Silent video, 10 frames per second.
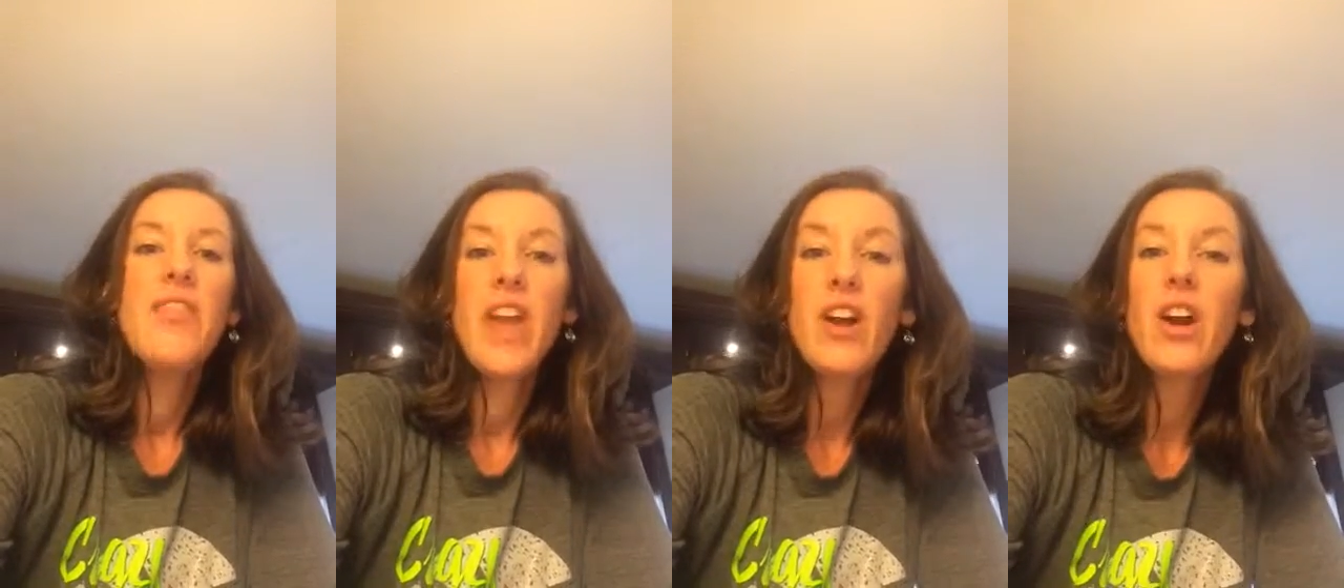
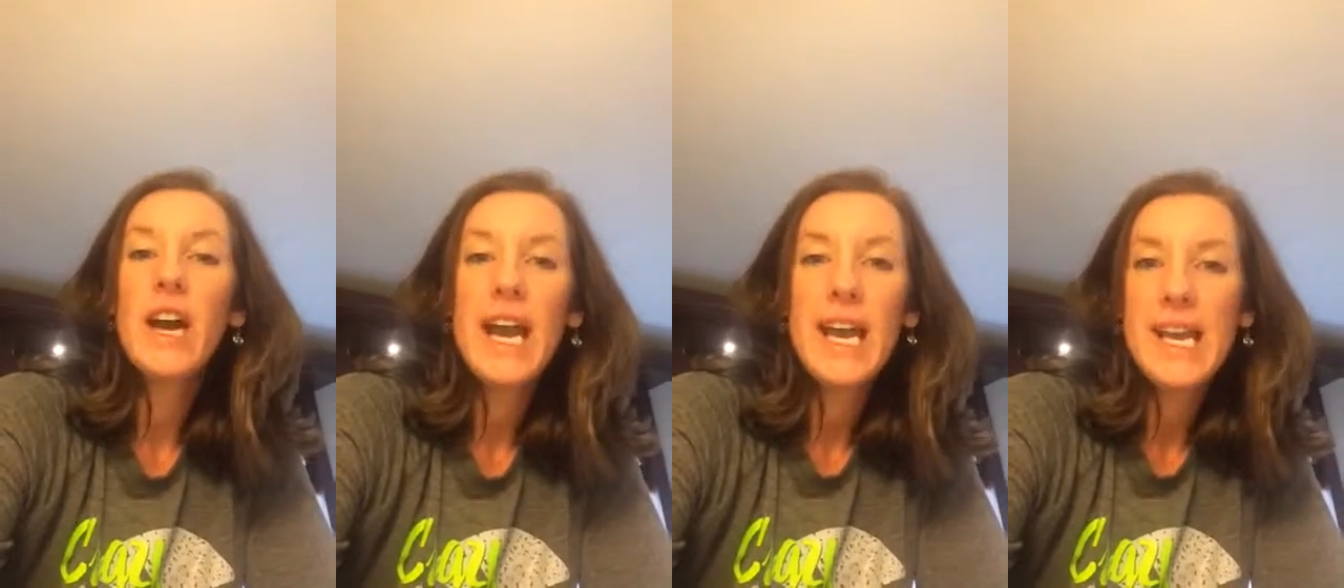There
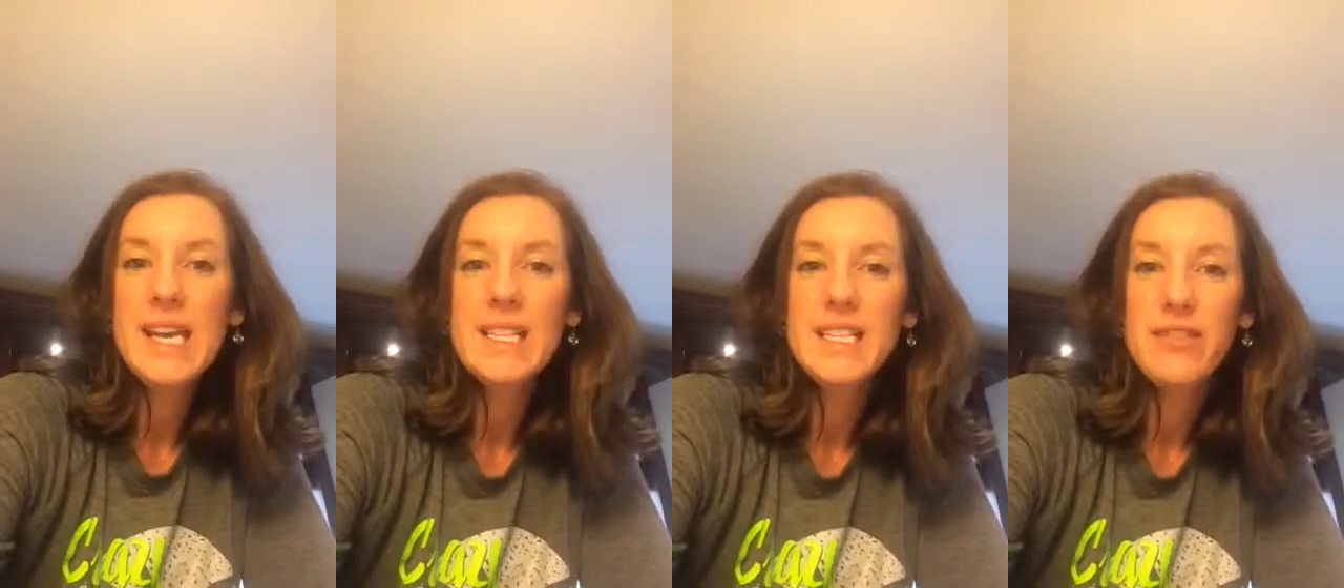are
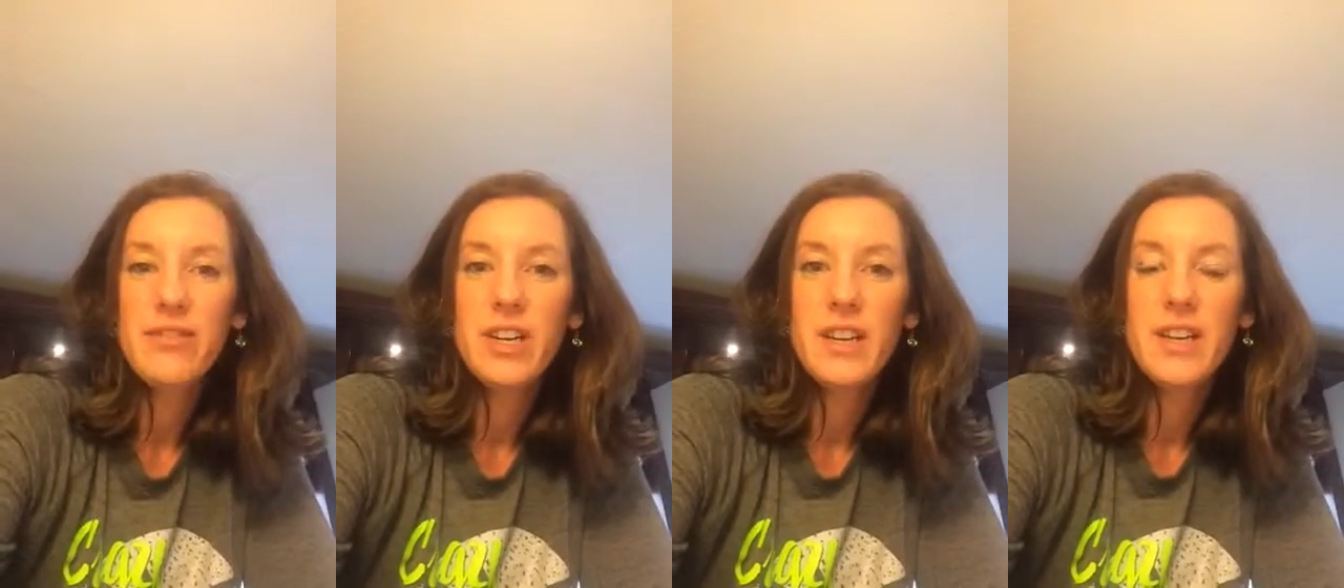8
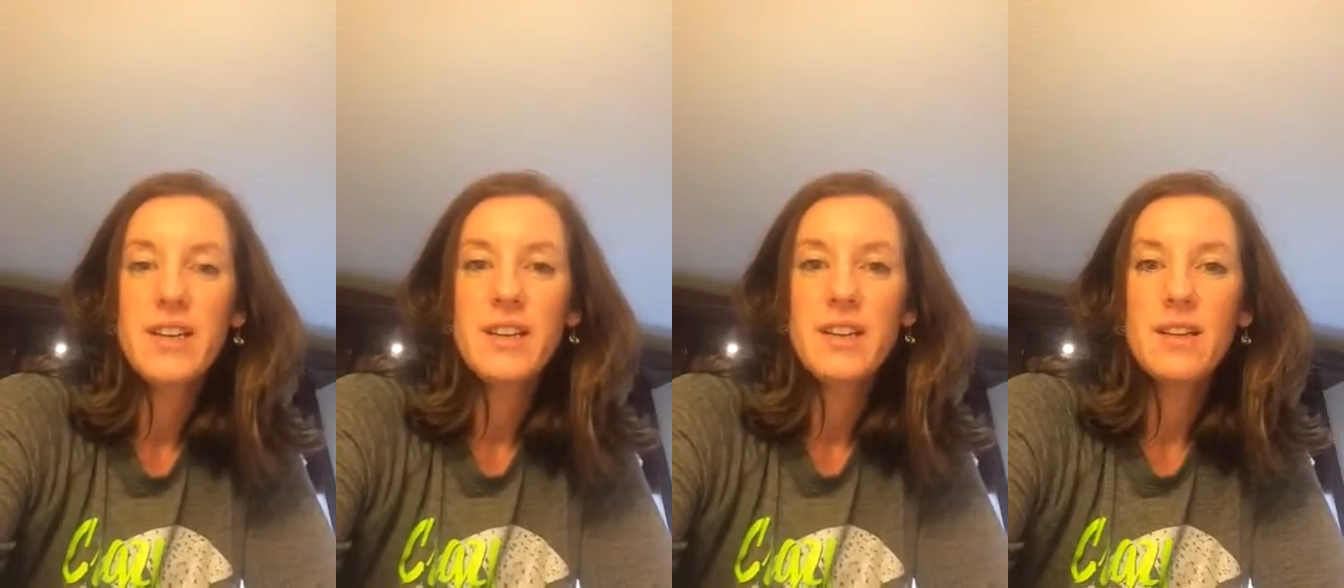
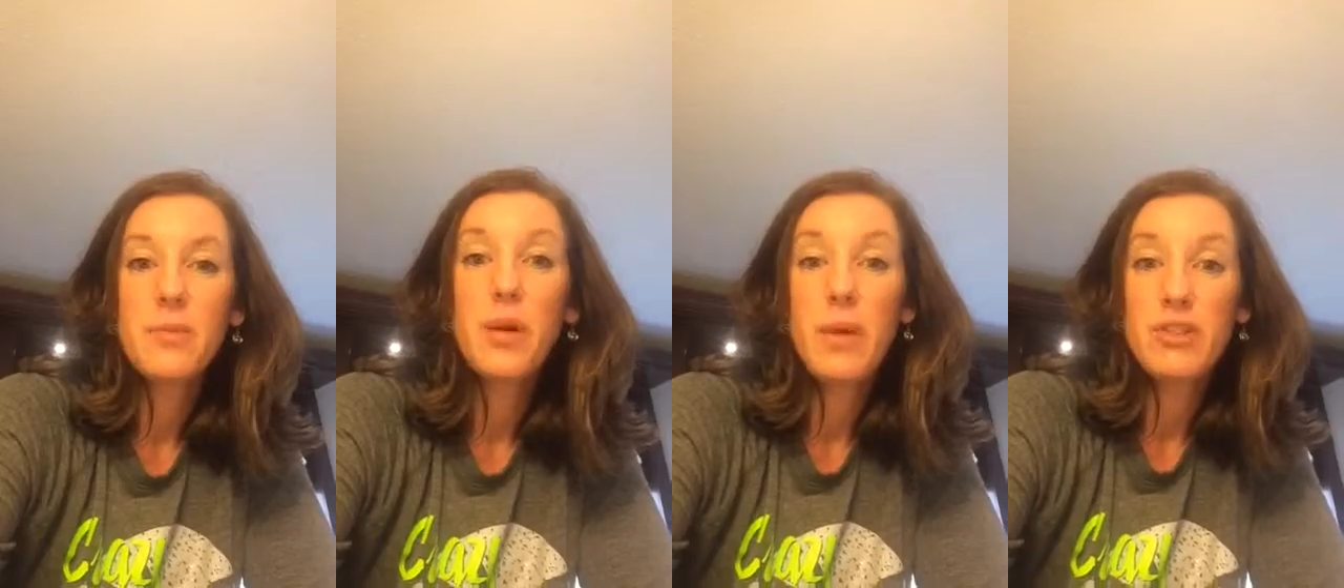different
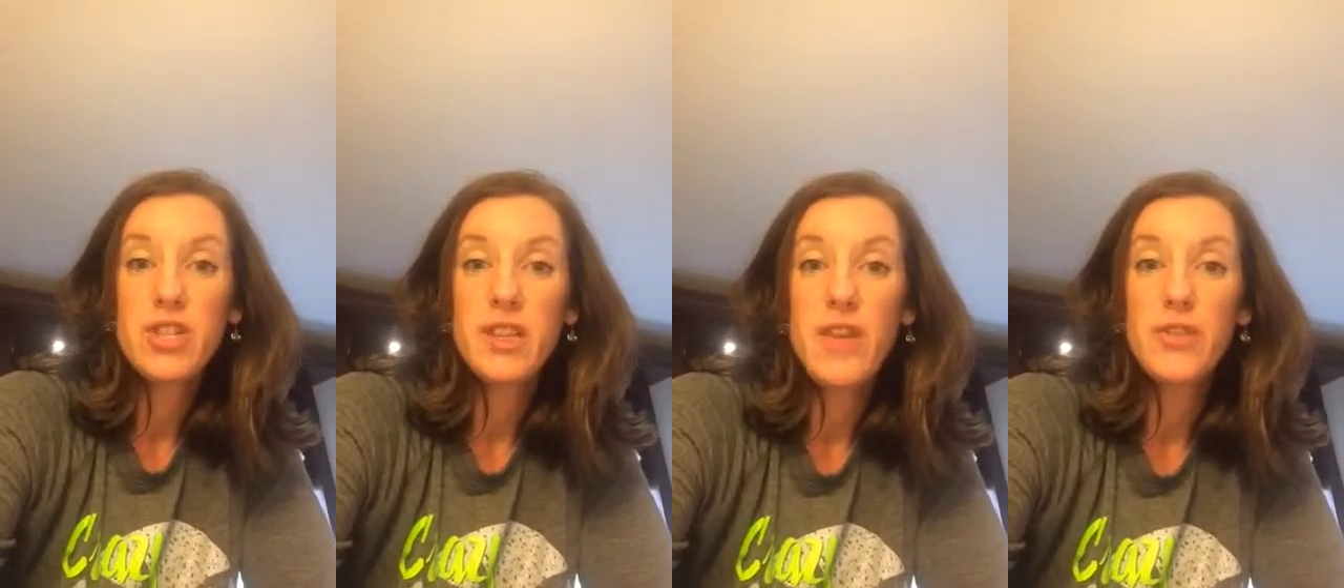
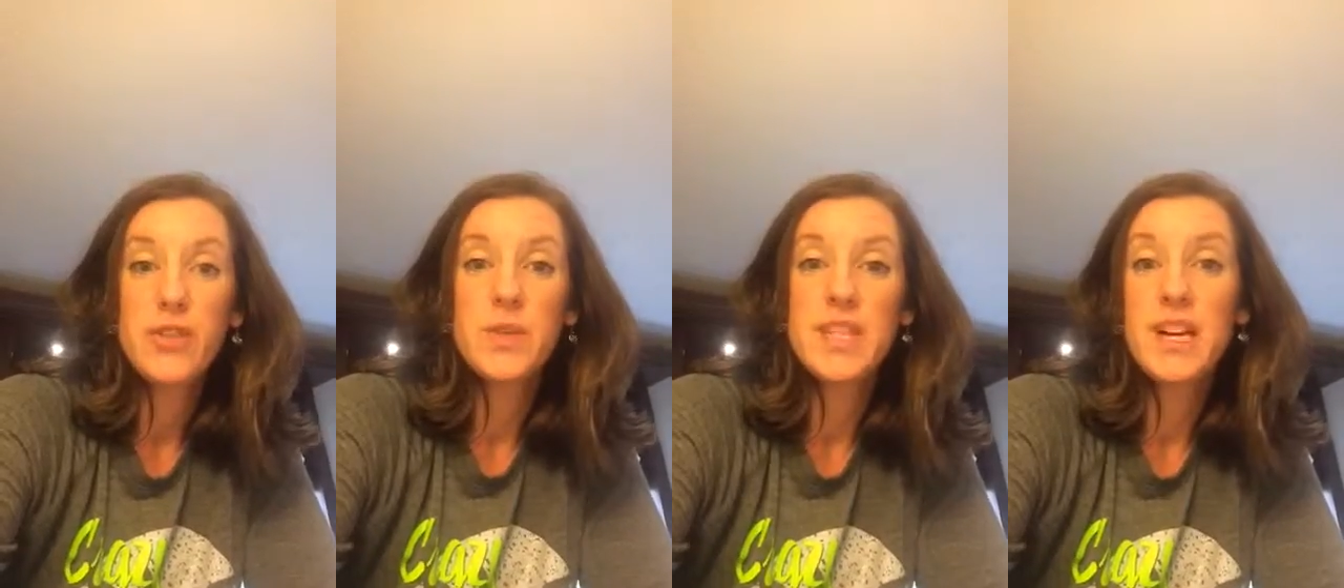promotion
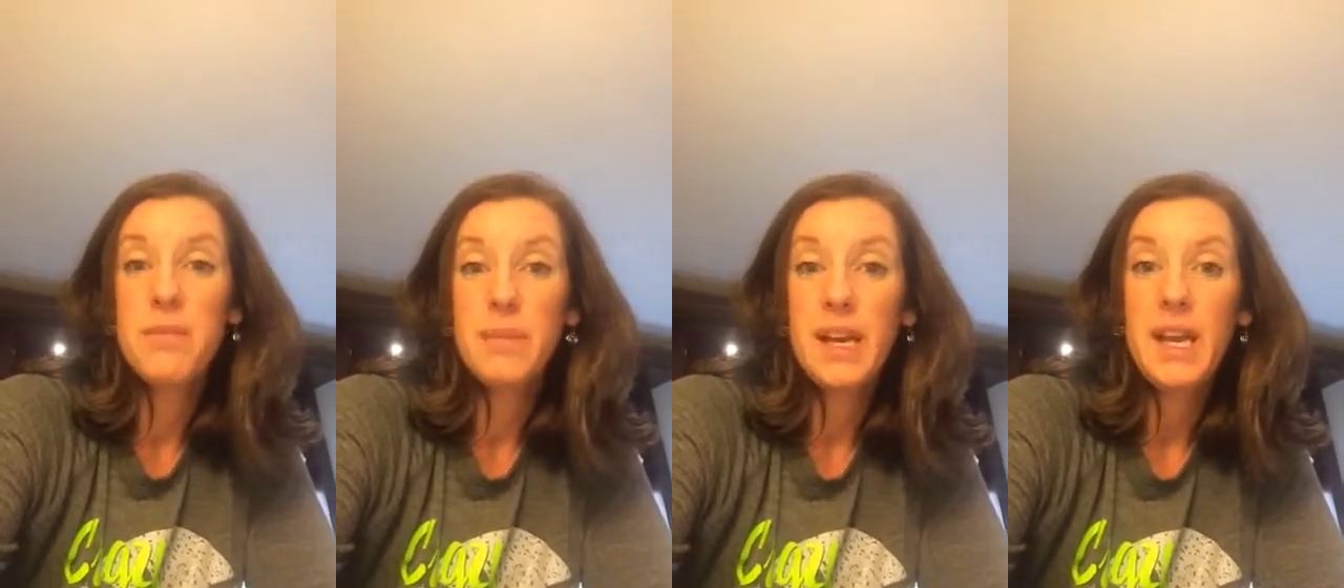levels with the
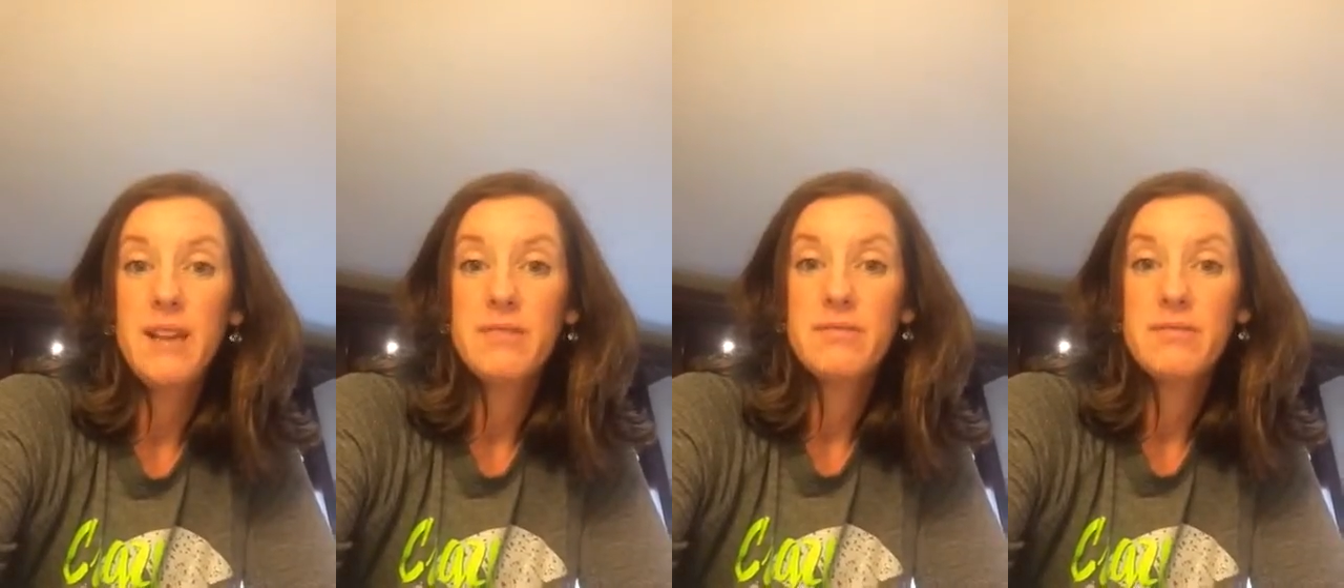company.